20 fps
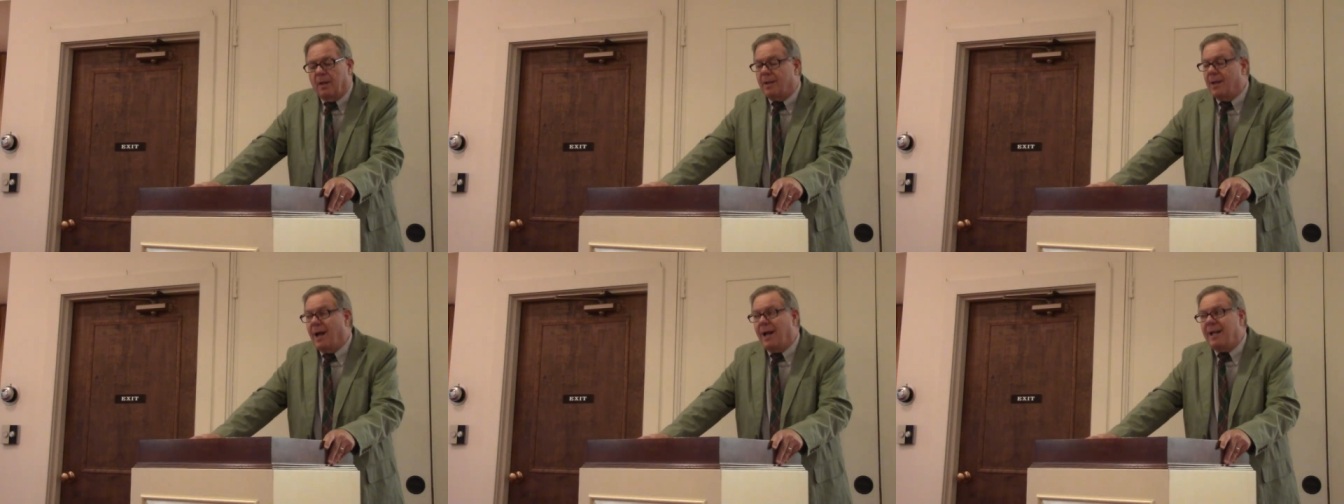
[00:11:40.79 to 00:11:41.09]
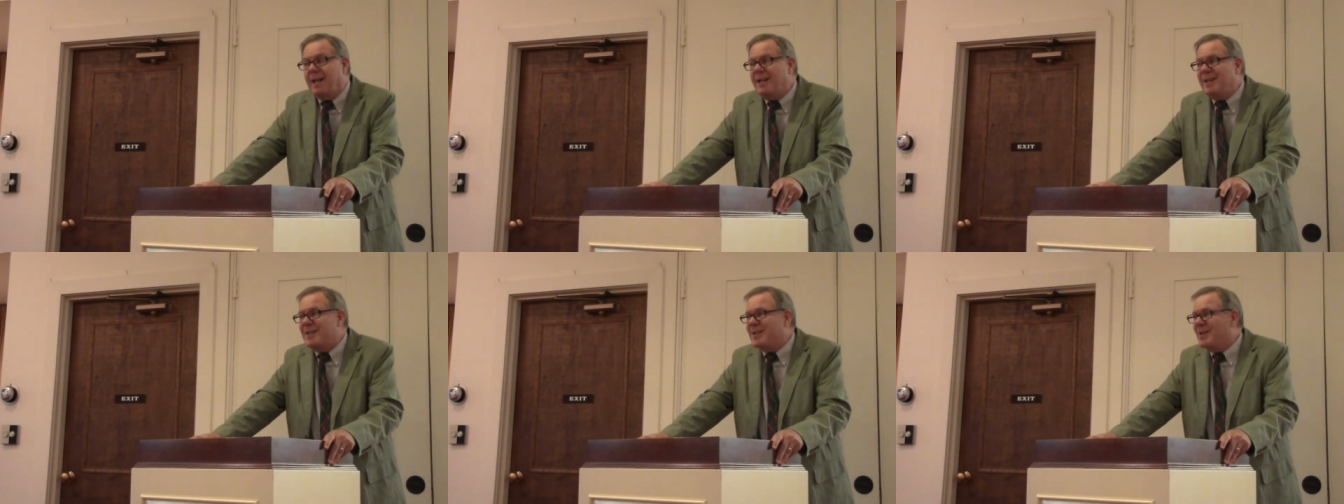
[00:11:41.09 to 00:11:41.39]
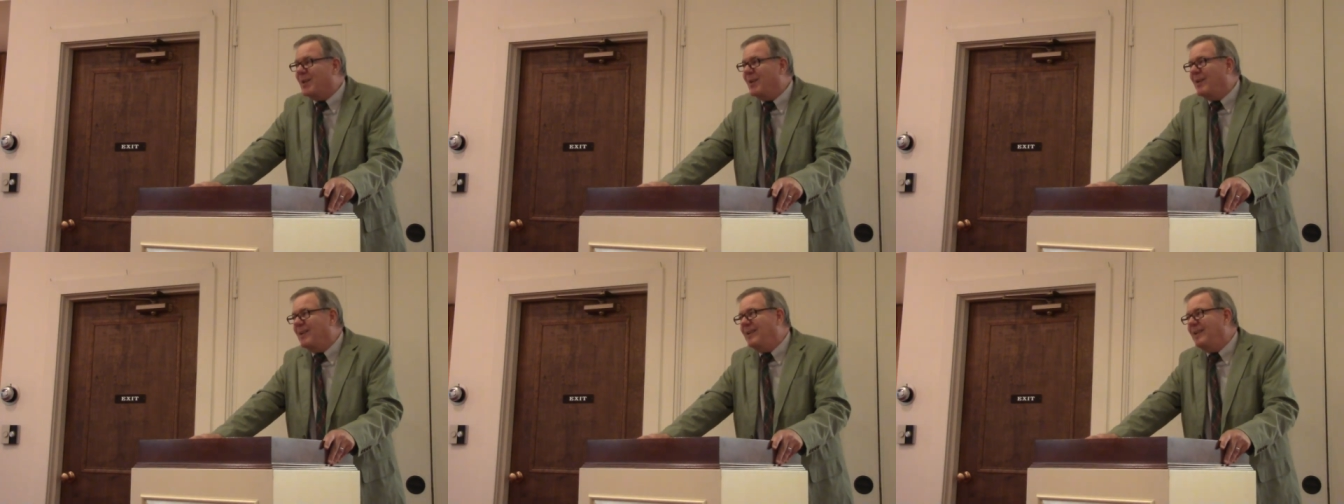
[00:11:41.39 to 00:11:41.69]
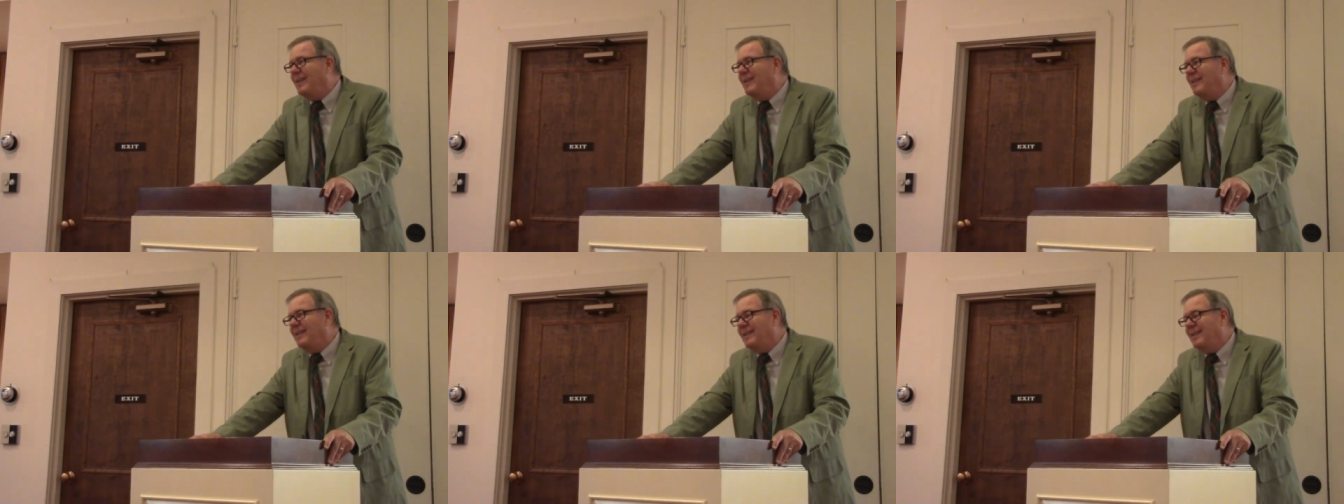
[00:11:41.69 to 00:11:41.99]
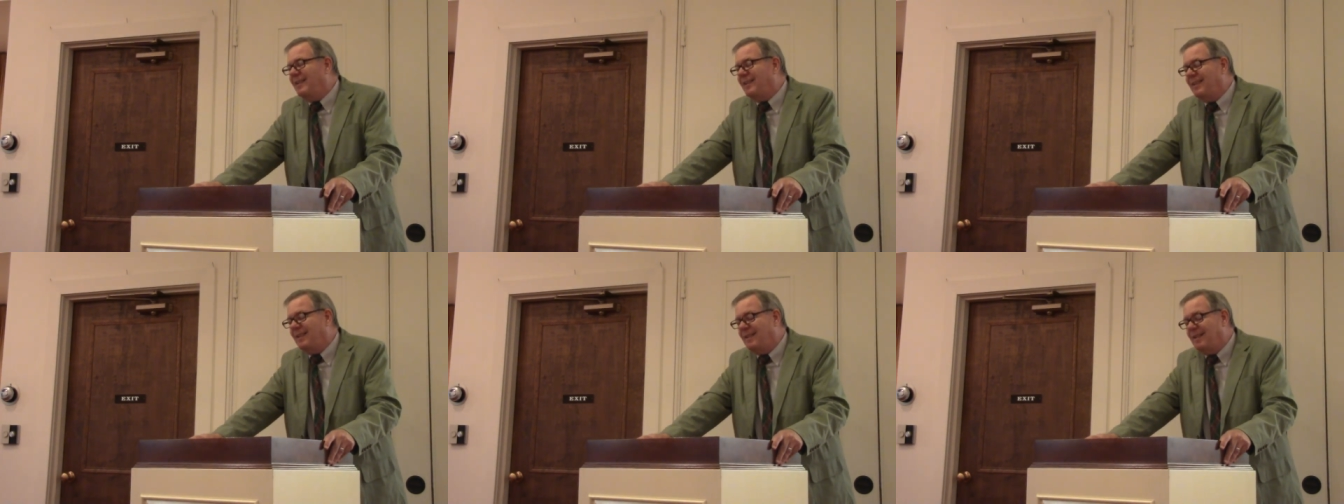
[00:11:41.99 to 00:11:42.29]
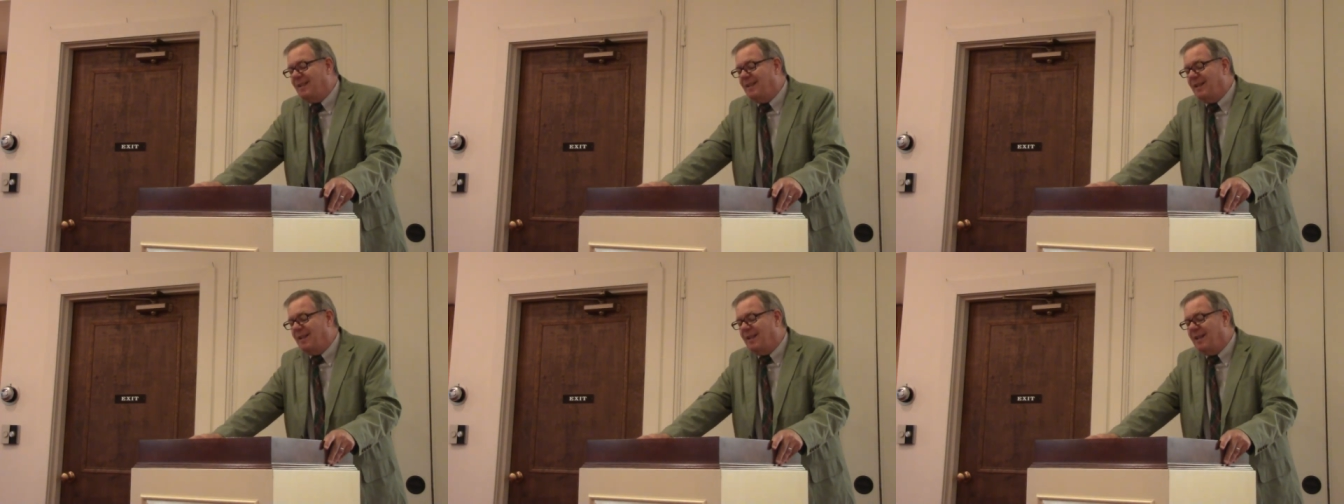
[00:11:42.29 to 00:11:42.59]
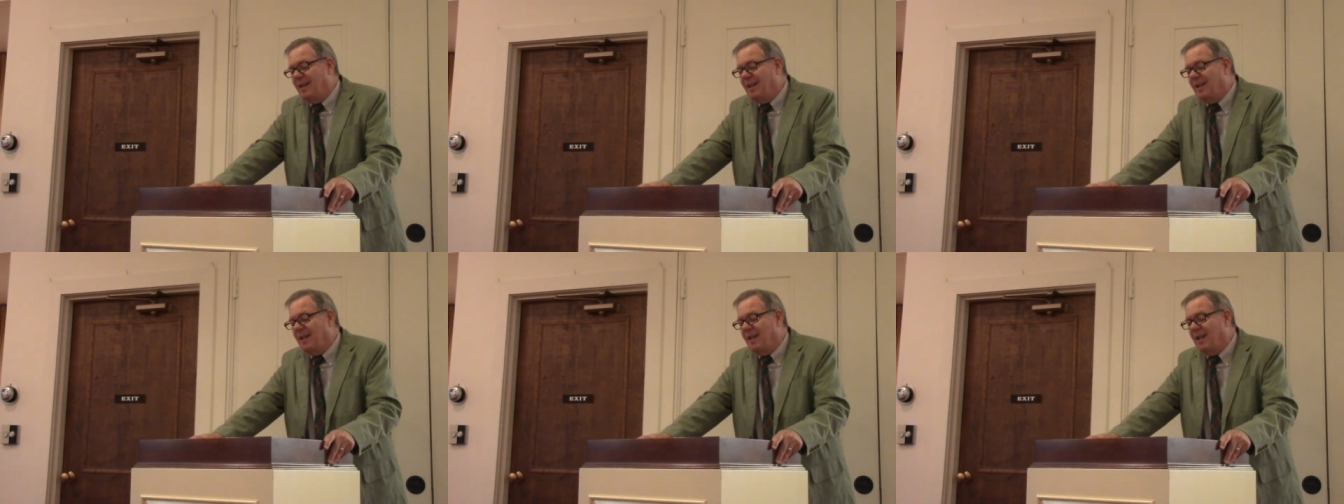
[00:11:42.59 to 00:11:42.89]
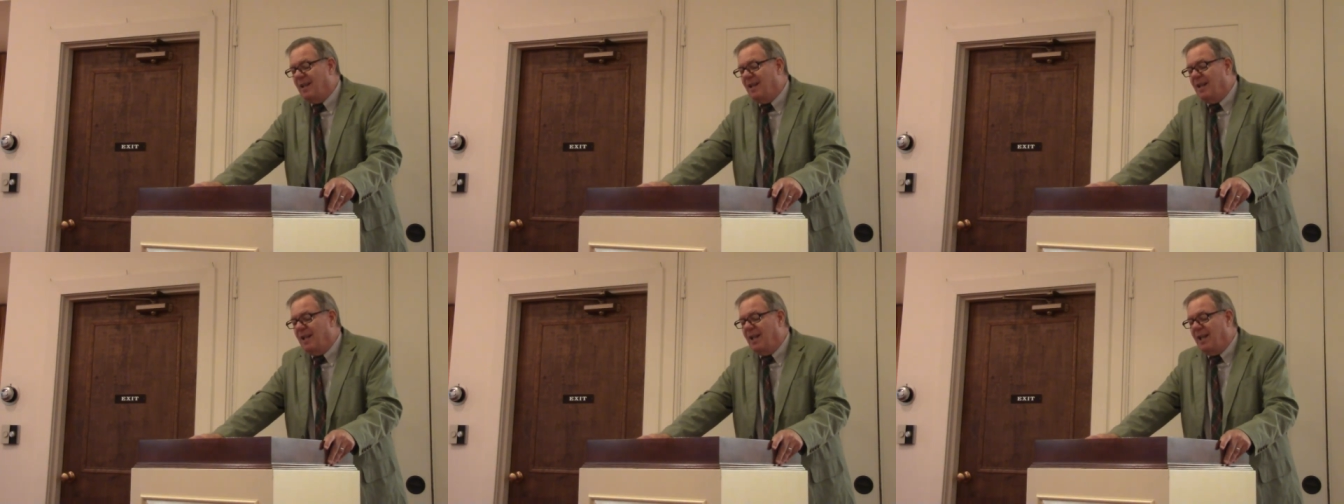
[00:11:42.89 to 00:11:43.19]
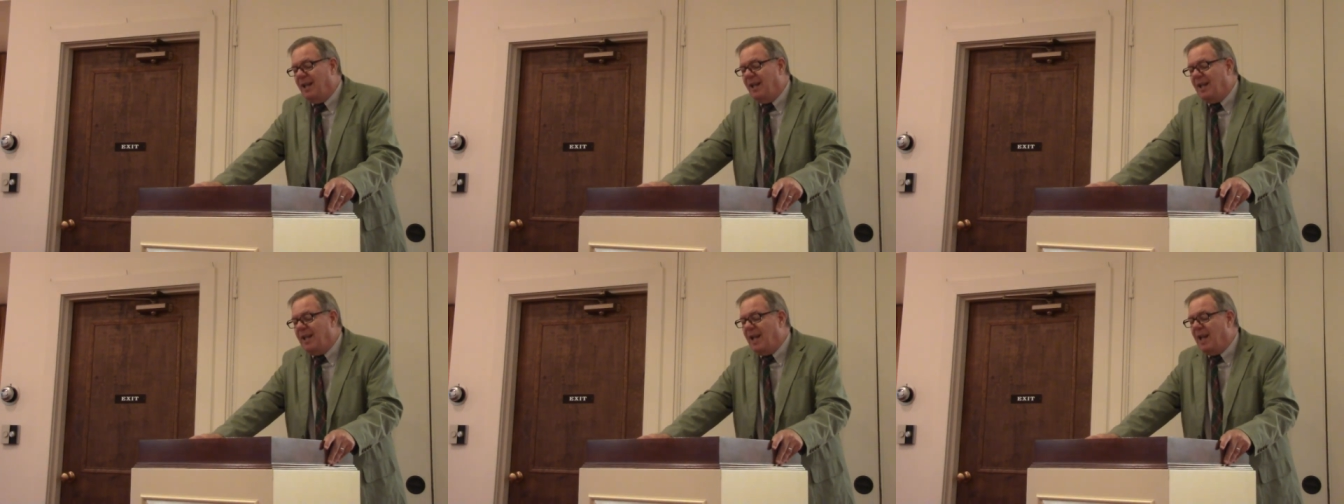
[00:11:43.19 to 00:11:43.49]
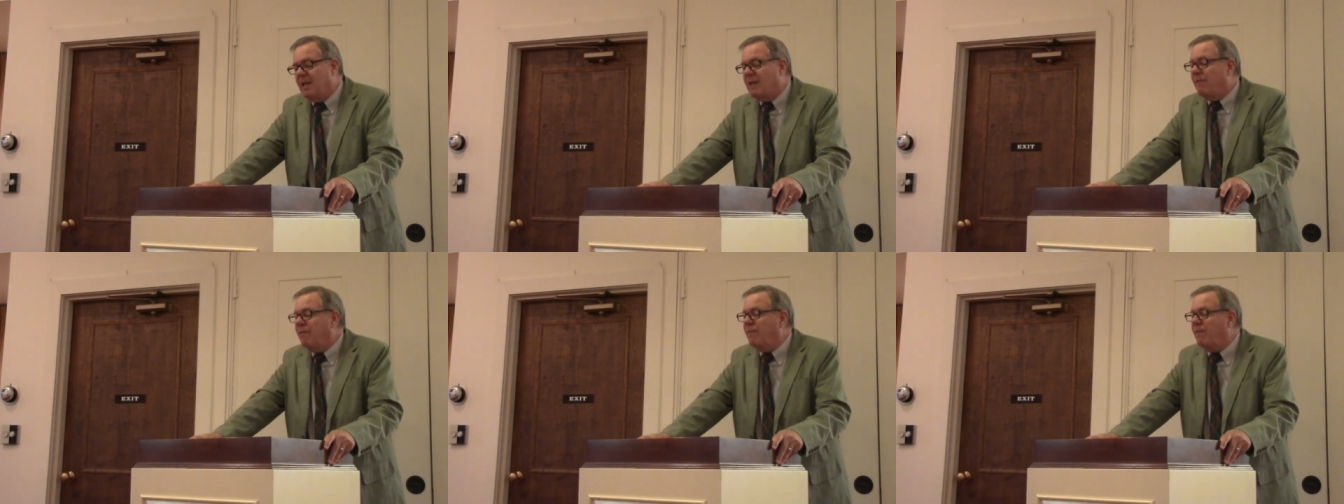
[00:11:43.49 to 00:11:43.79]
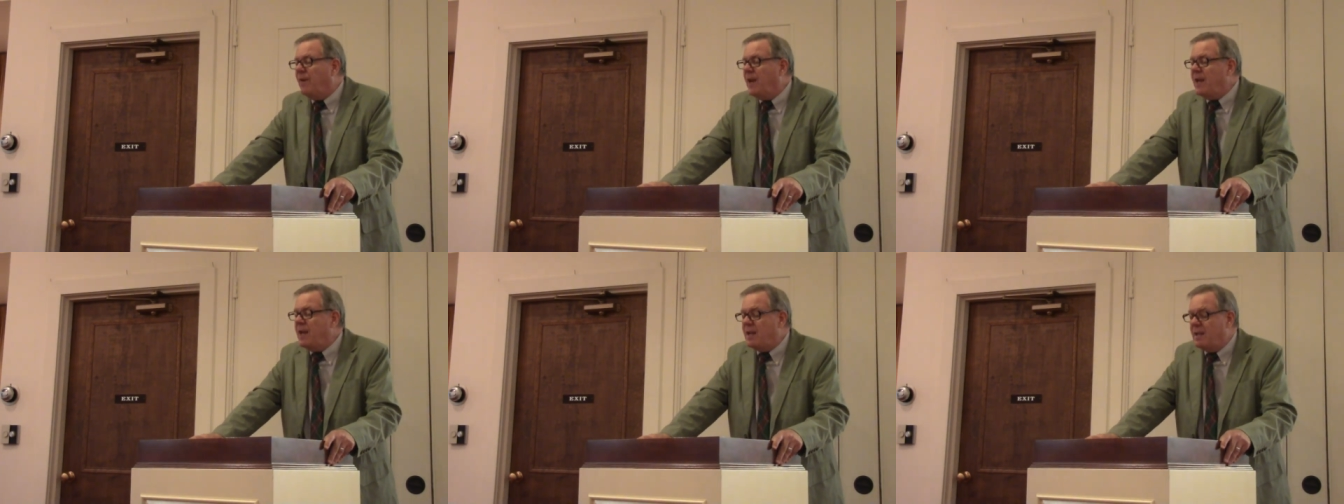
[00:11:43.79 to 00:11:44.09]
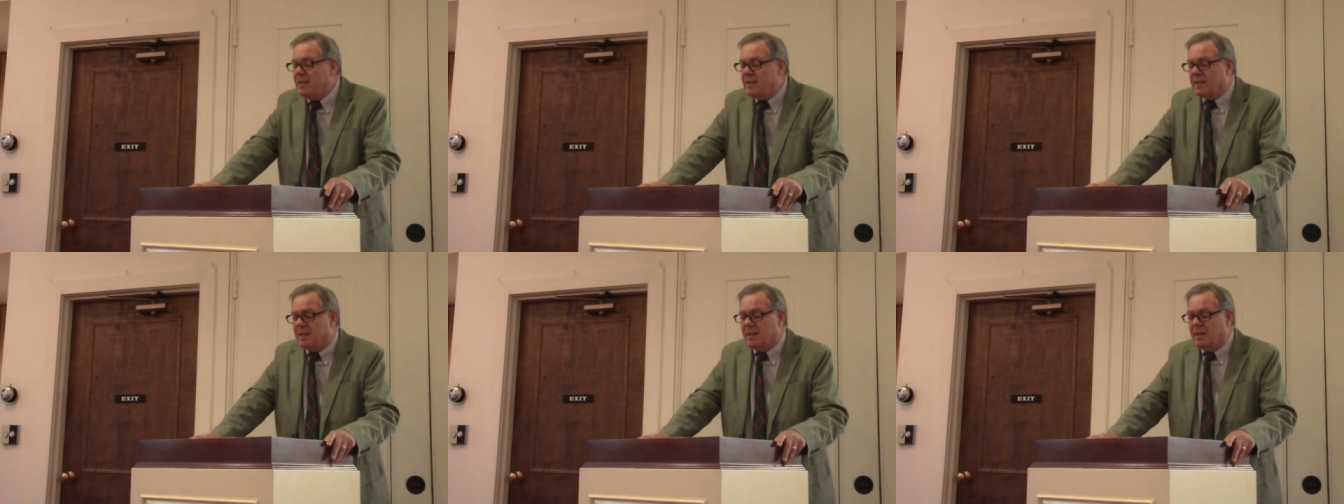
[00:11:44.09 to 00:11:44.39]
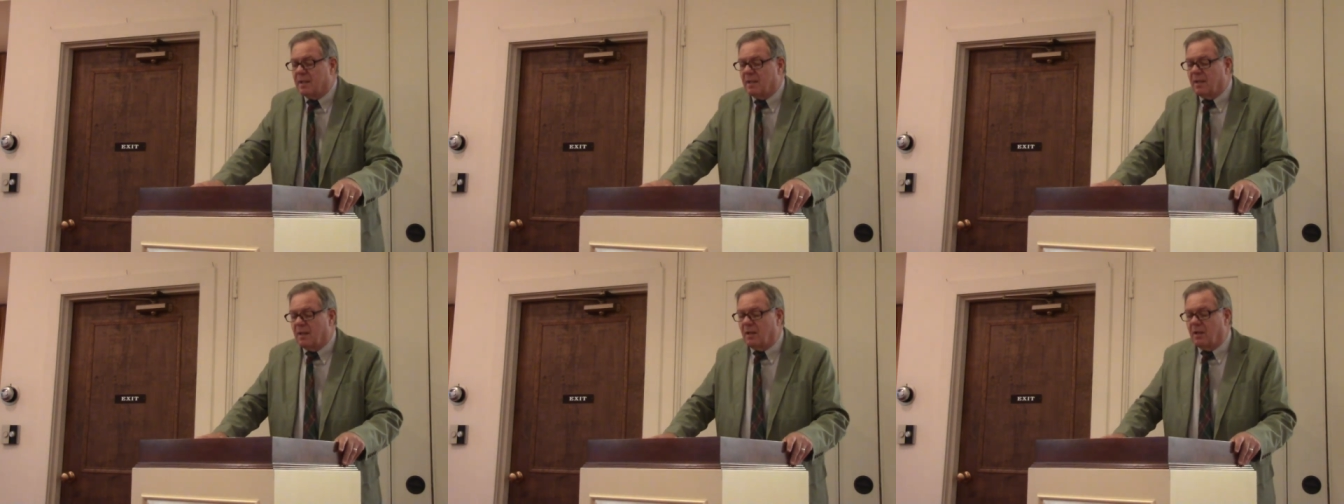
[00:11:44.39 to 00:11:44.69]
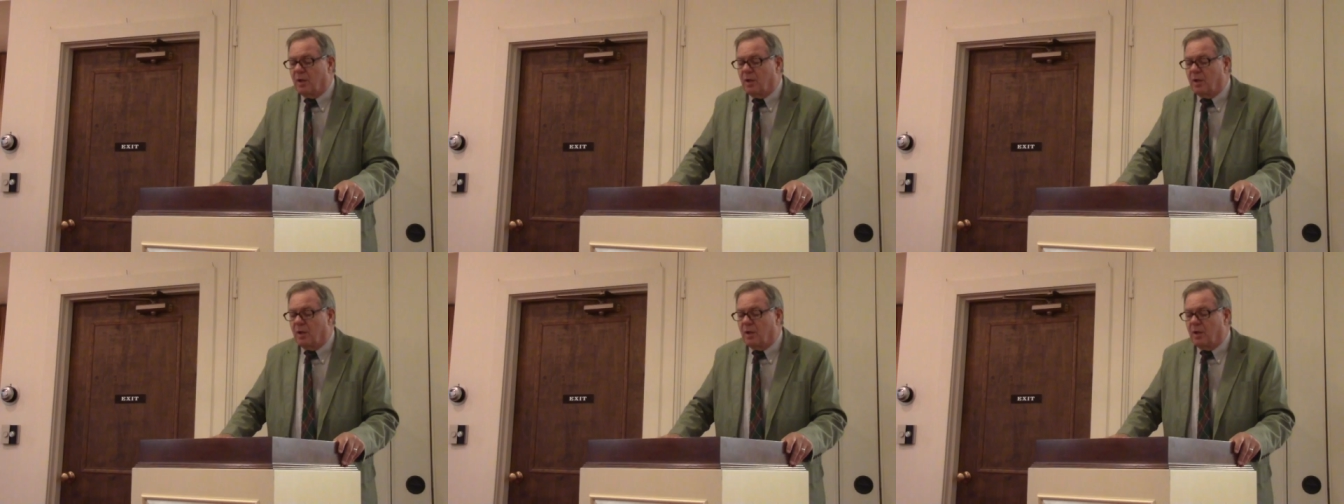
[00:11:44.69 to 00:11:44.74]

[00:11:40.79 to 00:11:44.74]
Not Esau, uh uh He had to face